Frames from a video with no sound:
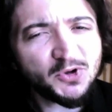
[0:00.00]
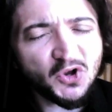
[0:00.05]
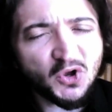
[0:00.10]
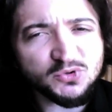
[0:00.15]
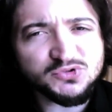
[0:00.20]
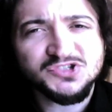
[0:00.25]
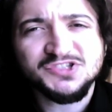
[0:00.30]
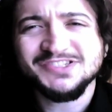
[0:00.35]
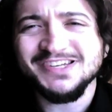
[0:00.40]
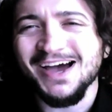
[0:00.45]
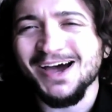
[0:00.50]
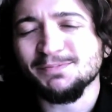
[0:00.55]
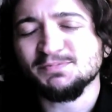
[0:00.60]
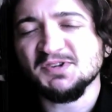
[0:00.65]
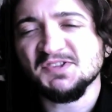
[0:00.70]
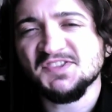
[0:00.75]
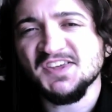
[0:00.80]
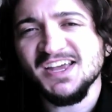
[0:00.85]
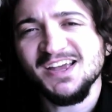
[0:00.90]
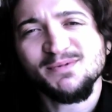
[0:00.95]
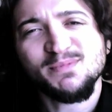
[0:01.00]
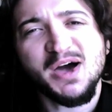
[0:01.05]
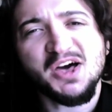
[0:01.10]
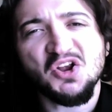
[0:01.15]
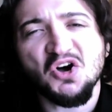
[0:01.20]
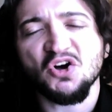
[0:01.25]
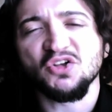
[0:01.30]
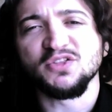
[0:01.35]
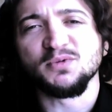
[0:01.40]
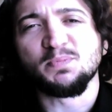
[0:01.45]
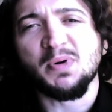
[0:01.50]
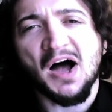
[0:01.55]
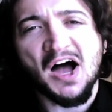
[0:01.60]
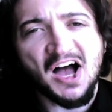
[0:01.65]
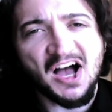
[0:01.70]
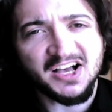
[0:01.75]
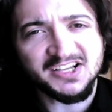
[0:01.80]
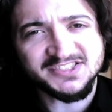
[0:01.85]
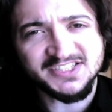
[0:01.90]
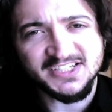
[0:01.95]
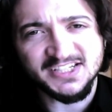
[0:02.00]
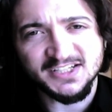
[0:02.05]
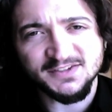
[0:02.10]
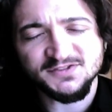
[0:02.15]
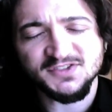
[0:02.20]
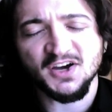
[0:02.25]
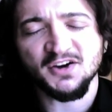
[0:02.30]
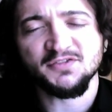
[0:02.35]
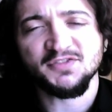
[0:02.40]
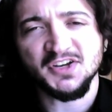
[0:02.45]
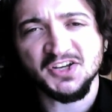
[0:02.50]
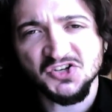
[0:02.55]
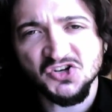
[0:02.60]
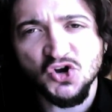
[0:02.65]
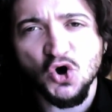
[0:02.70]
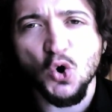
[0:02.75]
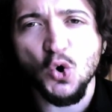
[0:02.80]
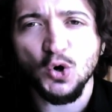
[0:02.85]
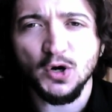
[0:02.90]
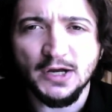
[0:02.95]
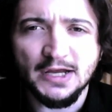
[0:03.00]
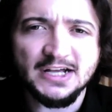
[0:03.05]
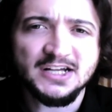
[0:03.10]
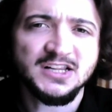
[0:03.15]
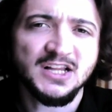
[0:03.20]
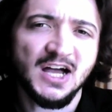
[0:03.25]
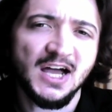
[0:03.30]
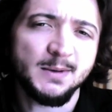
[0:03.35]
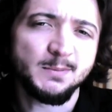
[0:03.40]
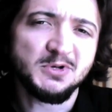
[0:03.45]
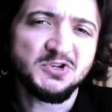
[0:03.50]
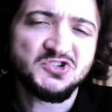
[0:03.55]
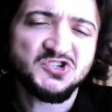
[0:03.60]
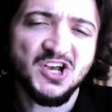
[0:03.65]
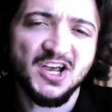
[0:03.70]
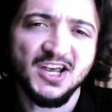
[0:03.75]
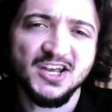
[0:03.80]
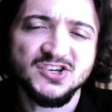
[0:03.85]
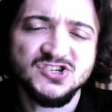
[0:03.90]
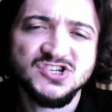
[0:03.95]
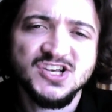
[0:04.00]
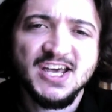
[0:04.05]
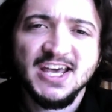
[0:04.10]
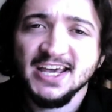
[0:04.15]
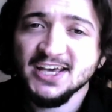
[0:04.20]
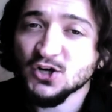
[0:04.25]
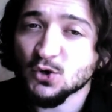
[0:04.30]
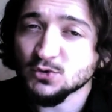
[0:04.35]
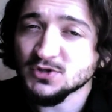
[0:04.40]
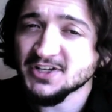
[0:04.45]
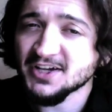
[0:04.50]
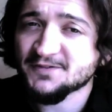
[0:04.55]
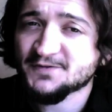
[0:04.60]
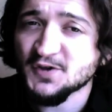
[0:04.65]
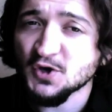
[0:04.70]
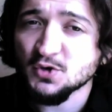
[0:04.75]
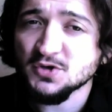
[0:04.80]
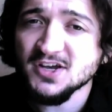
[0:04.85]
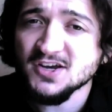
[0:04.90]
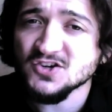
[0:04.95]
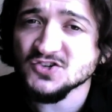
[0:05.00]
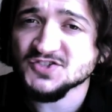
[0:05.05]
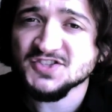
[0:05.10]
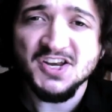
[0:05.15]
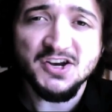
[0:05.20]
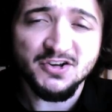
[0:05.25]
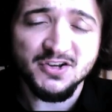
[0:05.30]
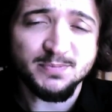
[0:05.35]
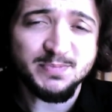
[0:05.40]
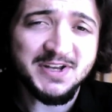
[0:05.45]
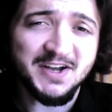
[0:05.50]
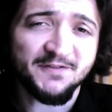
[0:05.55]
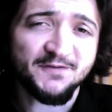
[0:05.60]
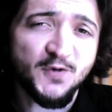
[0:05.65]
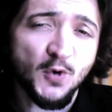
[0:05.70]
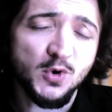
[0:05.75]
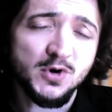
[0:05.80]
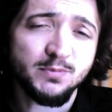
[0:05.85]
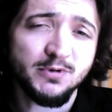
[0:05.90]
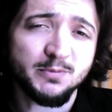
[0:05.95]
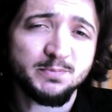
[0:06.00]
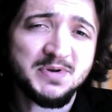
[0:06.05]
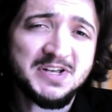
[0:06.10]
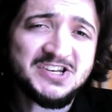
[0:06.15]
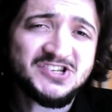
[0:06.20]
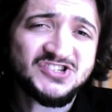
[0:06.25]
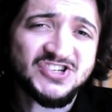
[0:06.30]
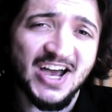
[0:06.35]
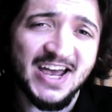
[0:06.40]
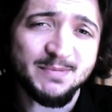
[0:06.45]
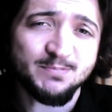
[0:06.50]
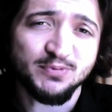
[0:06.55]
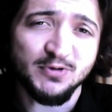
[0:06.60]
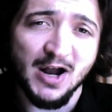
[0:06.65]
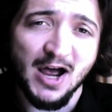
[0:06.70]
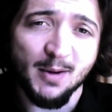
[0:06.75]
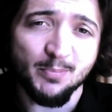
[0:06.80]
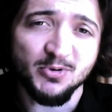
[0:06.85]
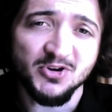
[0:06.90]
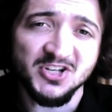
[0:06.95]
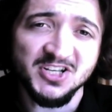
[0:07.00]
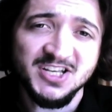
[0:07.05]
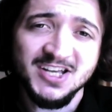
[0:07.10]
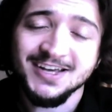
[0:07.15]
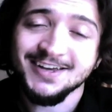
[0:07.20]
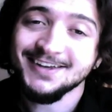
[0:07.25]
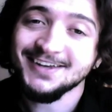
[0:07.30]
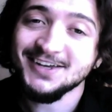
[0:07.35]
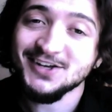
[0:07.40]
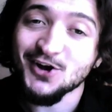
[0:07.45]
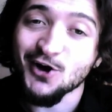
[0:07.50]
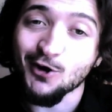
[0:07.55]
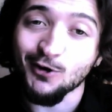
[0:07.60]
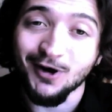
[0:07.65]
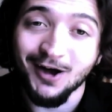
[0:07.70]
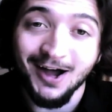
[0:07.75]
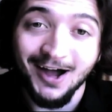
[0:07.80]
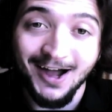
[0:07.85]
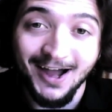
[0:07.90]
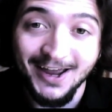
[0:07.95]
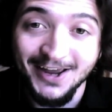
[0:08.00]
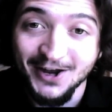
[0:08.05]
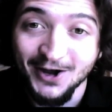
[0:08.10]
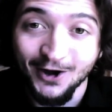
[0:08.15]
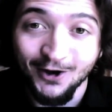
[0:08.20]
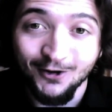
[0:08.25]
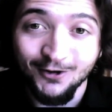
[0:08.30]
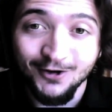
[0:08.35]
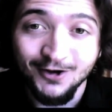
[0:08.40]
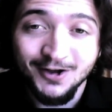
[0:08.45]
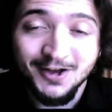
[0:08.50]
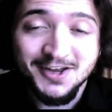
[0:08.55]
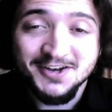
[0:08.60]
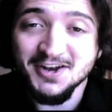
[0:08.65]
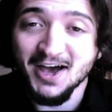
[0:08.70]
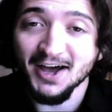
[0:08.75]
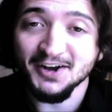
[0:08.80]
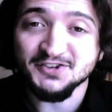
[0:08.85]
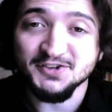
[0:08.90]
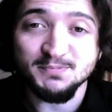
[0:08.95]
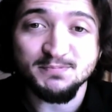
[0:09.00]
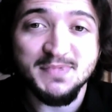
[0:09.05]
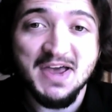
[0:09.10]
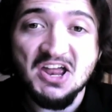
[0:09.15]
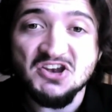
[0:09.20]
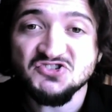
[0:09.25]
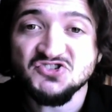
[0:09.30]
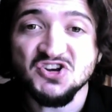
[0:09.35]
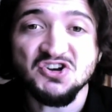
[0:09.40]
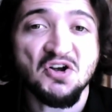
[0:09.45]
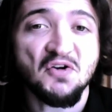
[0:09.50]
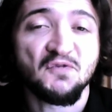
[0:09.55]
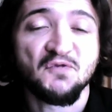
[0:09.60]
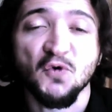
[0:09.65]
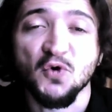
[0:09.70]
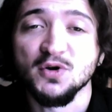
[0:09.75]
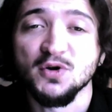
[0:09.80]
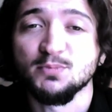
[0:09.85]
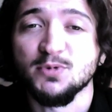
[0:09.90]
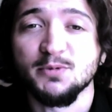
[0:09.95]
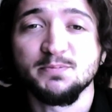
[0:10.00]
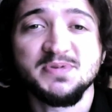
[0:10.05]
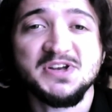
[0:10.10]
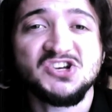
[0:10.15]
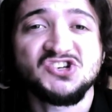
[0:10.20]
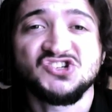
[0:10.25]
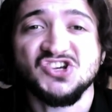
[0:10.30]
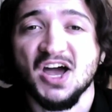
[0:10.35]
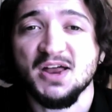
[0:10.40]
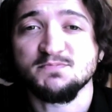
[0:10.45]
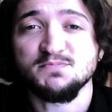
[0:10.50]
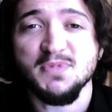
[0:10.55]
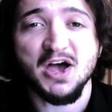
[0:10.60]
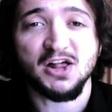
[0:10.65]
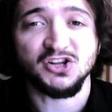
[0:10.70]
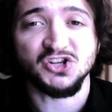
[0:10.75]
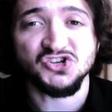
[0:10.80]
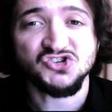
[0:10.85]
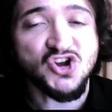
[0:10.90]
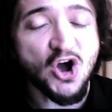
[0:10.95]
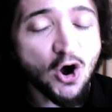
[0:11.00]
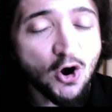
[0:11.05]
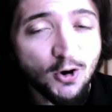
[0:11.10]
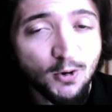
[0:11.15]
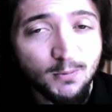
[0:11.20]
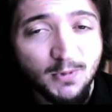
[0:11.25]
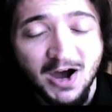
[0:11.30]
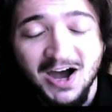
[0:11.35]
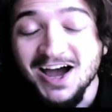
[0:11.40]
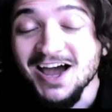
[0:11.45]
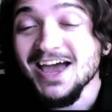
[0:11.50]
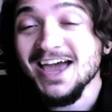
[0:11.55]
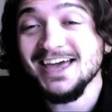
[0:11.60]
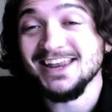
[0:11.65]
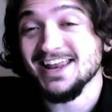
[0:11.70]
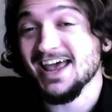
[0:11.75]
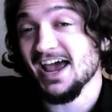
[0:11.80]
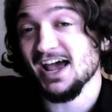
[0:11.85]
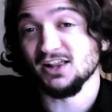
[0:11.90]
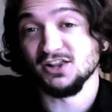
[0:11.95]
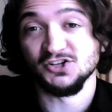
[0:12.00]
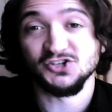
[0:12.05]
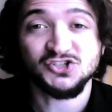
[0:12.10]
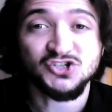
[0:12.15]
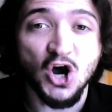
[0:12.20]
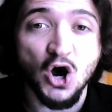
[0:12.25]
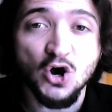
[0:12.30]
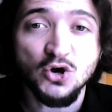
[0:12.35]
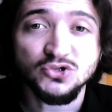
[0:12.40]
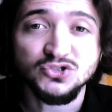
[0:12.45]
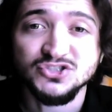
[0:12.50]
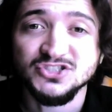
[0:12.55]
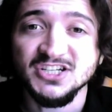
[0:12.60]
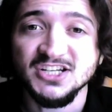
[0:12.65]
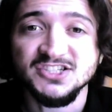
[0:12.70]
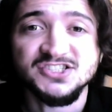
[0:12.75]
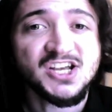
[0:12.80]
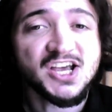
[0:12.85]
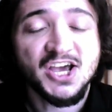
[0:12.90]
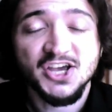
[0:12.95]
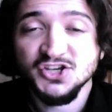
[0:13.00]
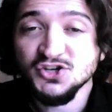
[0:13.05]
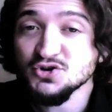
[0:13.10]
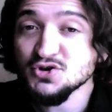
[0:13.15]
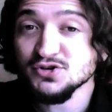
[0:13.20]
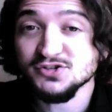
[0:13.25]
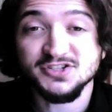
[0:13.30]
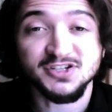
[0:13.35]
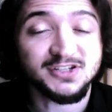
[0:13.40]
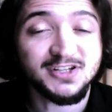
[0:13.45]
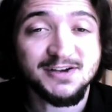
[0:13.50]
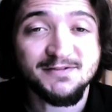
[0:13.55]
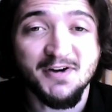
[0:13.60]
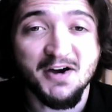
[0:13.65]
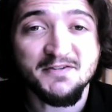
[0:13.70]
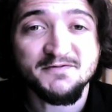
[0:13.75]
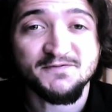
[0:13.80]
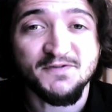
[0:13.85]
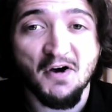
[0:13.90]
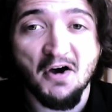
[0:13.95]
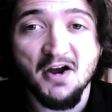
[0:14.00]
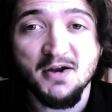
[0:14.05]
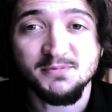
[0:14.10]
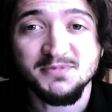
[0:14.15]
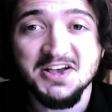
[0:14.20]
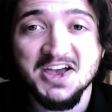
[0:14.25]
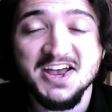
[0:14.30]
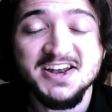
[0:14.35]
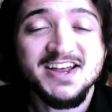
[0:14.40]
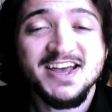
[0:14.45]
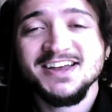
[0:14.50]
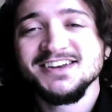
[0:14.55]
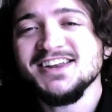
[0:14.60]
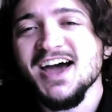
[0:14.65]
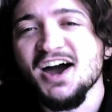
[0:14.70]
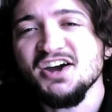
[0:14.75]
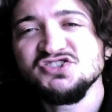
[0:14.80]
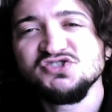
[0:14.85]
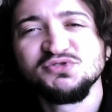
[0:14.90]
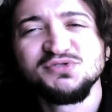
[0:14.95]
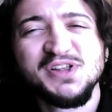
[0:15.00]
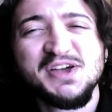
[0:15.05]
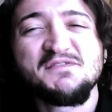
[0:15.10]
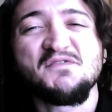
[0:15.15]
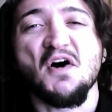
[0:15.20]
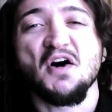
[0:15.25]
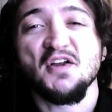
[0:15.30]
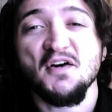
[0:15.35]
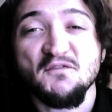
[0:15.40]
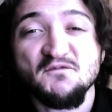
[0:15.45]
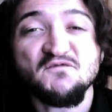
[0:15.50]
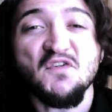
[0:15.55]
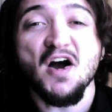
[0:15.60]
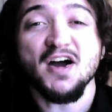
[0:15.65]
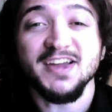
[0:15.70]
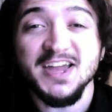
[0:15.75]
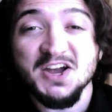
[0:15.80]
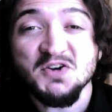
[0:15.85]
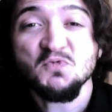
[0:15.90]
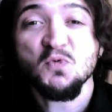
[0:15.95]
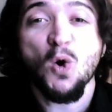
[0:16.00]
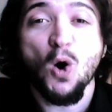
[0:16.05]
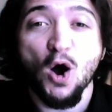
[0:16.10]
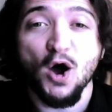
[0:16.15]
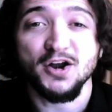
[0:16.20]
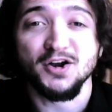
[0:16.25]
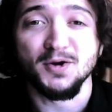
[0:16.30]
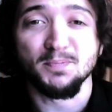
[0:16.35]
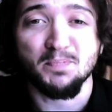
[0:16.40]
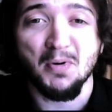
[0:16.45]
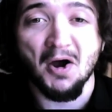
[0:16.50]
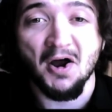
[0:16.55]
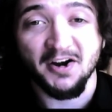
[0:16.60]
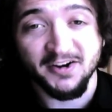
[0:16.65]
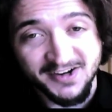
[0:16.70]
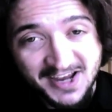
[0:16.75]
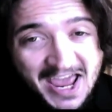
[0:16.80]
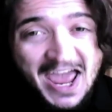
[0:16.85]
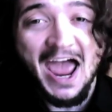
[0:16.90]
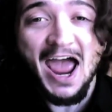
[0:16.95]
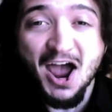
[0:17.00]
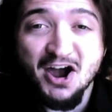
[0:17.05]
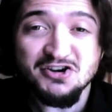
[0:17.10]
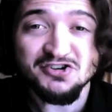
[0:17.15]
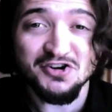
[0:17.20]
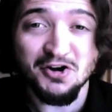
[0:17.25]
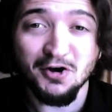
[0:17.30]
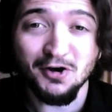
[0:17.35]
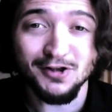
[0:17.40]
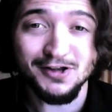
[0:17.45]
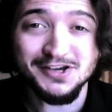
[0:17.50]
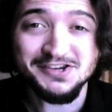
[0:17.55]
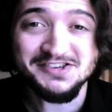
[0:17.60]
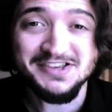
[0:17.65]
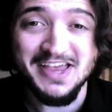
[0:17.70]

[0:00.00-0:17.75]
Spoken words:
don't stop to think about all the positives of ignoring climate change. In only a few years, there could be affordable beachside property in Ohio. Not to mention affordable beachside melanoma and halitosis. You used to live on farmland, now you live on a fucking water park. How cool is